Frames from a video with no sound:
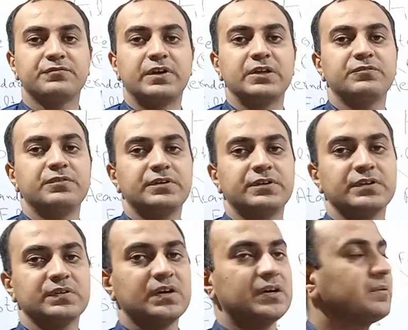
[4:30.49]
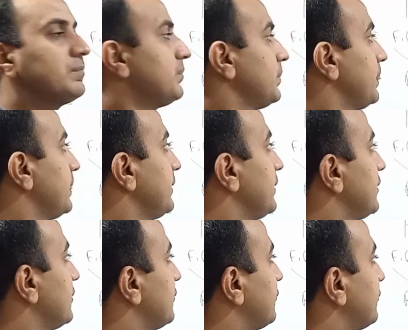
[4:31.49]
Fine filters are
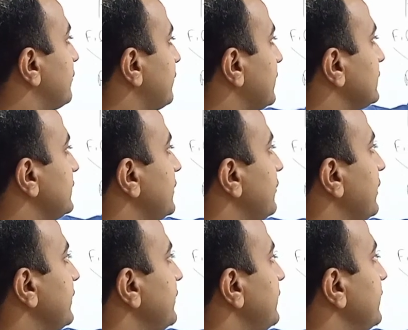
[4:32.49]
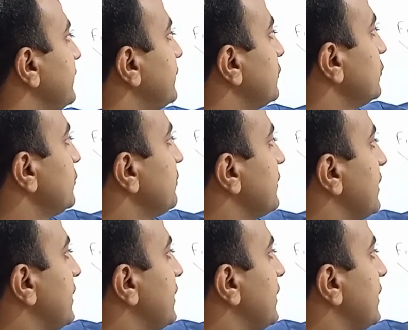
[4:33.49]
further divided into